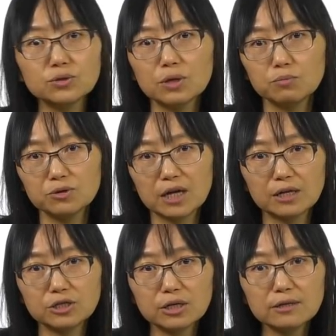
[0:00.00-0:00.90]
to the
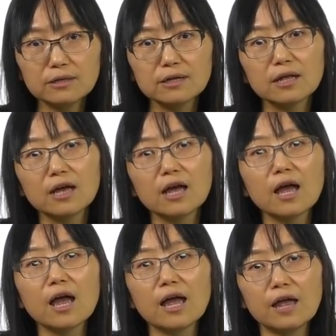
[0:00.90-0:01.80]
mutation?
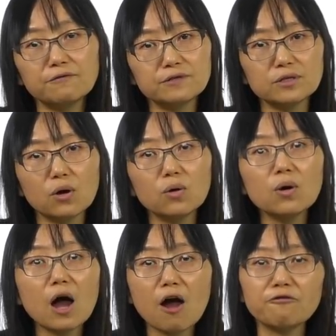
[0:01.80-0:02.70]
If
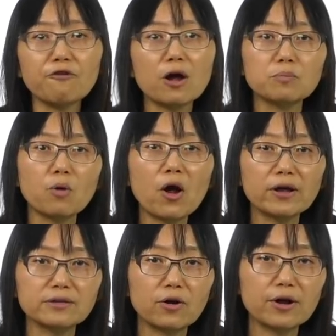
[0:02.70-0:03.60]
so, how far
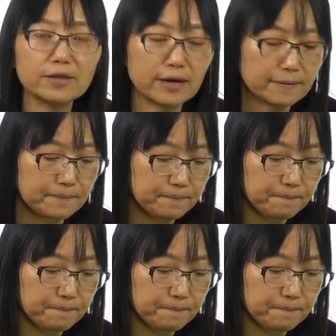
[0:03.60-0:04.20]
apart are they?